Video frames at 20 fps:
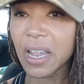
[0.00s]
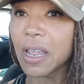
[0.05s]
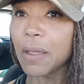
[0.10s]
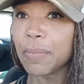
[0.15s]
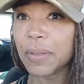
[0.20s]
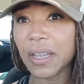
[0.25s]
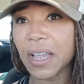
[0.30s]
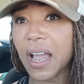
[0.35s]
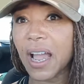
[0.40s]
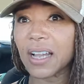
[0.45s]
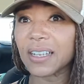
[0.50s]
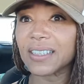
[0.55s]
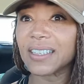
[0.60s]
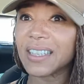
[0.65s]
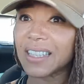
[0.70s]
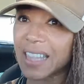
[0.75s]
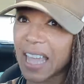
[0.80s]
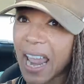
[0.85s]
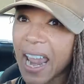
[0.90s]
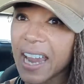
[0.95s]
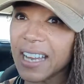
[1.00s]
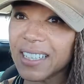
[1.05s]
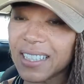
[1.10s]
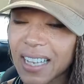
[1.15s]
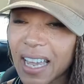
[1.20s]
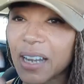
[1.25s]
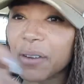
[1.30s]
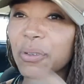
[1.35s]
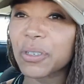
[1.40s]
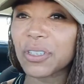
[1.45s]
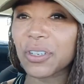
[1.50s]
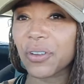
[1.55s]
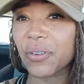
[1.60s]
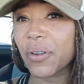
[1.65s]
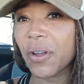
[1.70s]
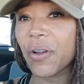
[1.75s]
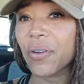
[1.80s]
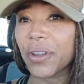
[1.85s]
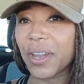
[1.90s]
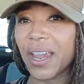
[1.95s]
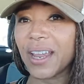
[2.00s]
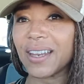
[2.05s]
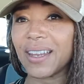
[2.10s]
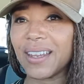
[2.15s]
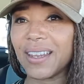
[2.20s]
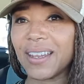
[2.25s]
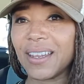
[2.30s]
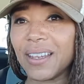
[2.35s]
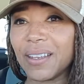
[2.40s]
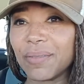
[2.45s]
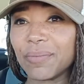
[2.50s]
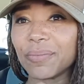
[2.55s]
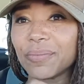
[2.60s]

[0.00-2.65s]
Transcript: because they said it was okay to eat.